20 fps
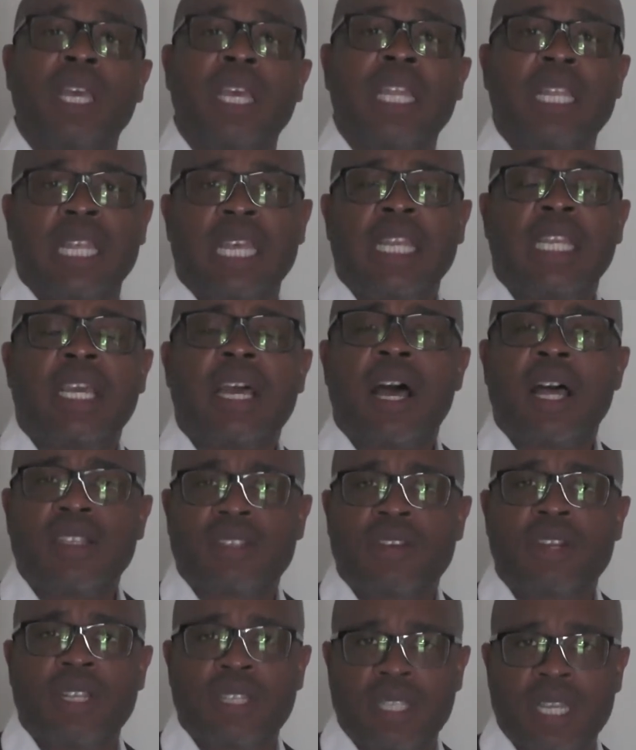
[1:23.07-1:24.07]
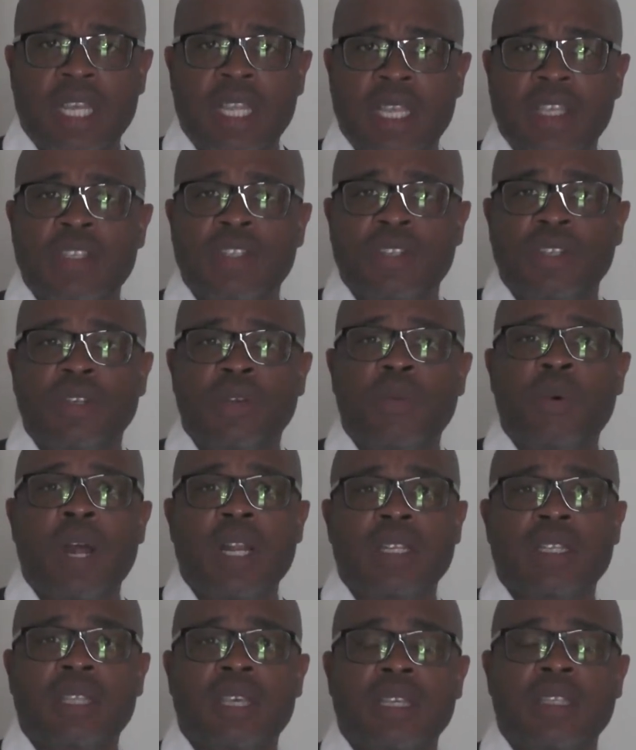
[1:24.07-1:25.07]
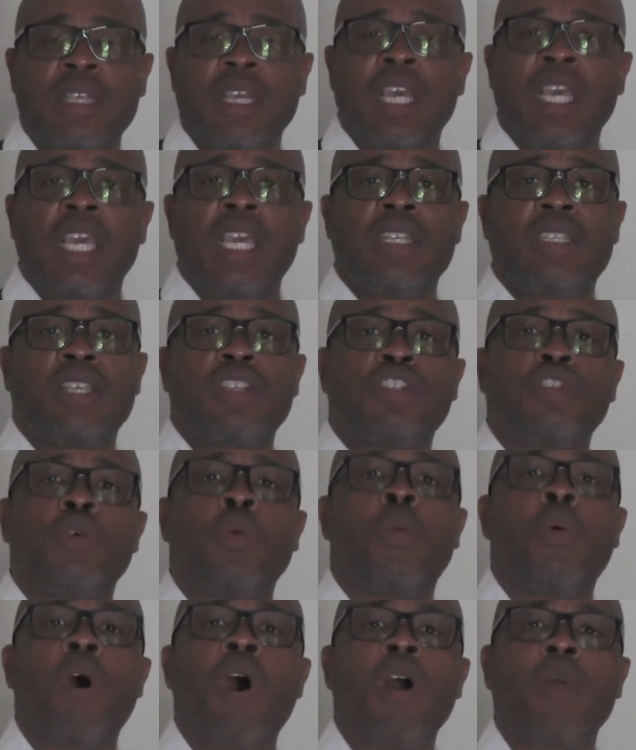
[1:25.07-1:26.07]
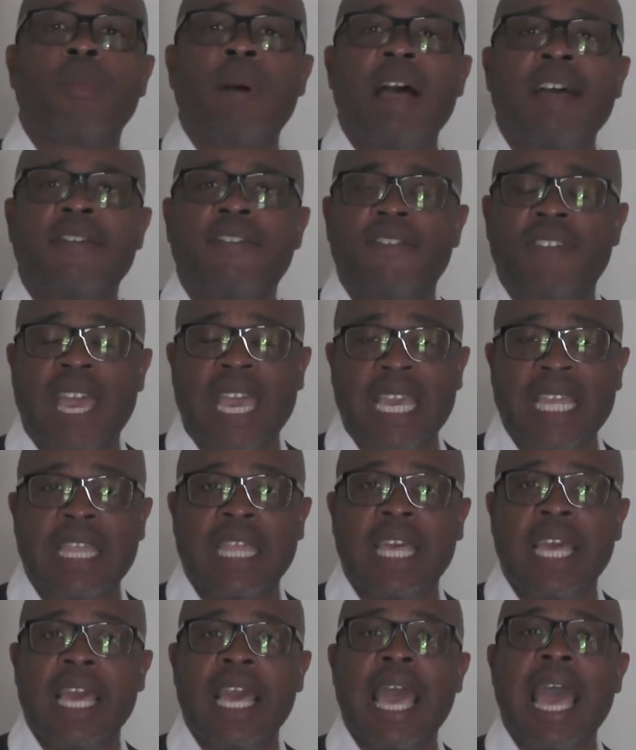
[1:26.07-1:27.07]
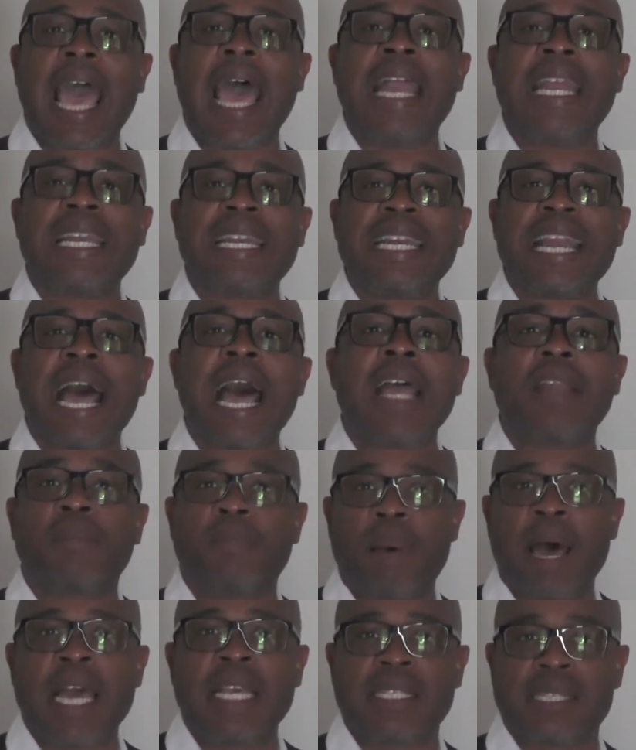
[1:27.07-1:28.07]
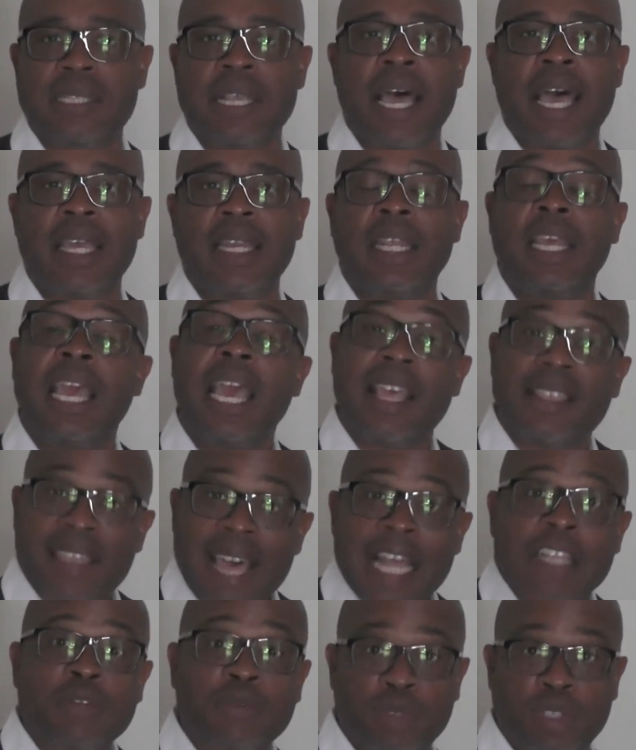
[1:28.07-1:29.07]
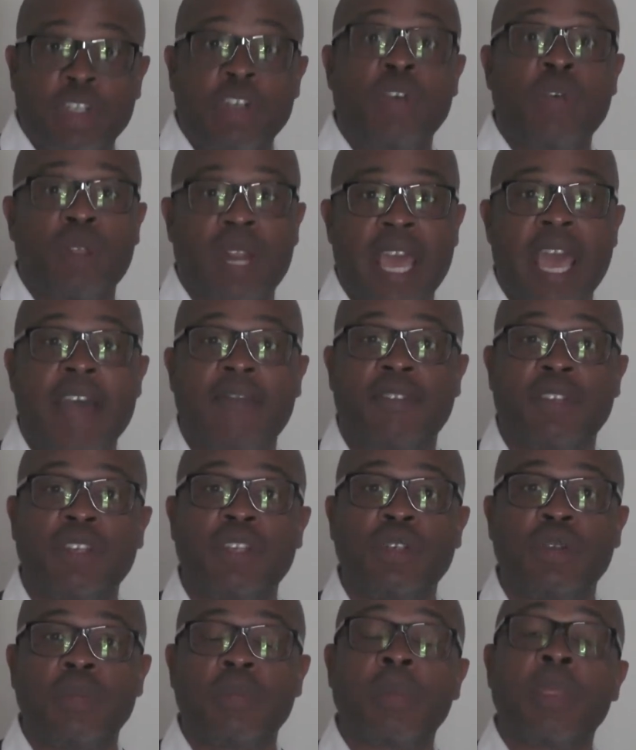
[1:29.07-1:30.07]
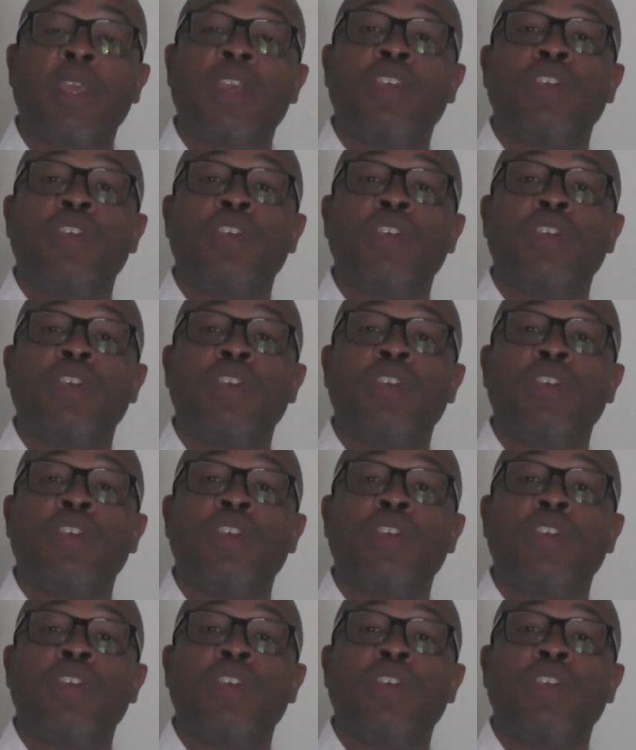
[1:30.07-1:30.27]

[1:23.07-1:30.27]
And God's going to say this to you. Watch this. He says, you walk by faith and not by sight. And that's what you're going to have to do.